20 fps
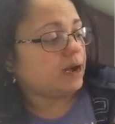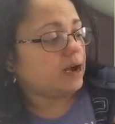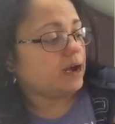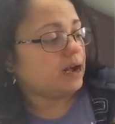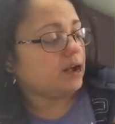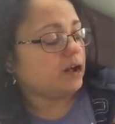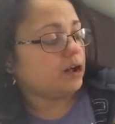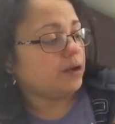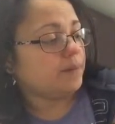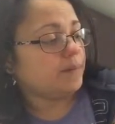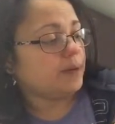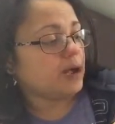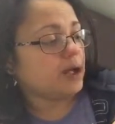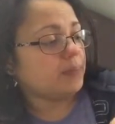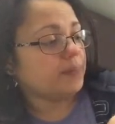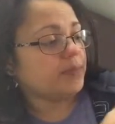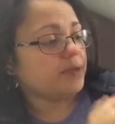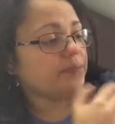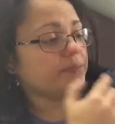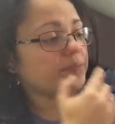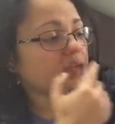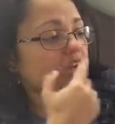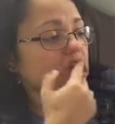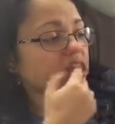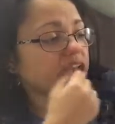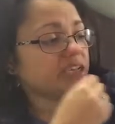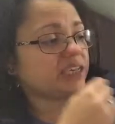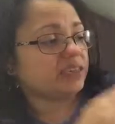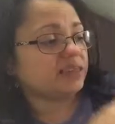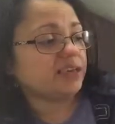And then
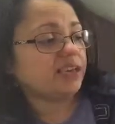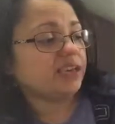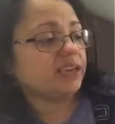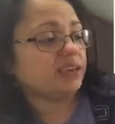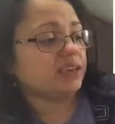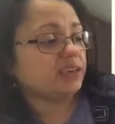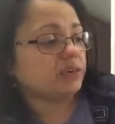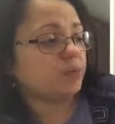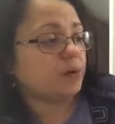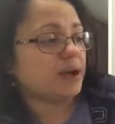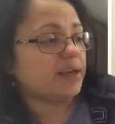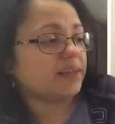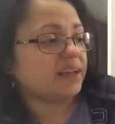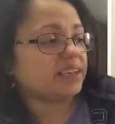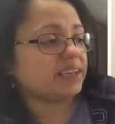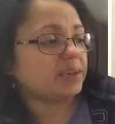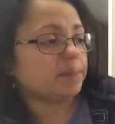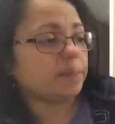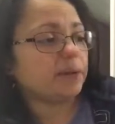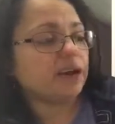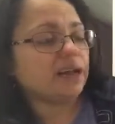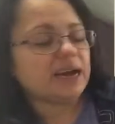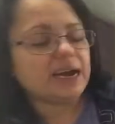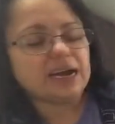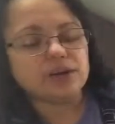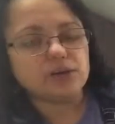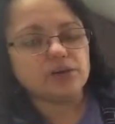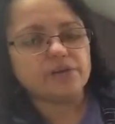there's things where there's a plan,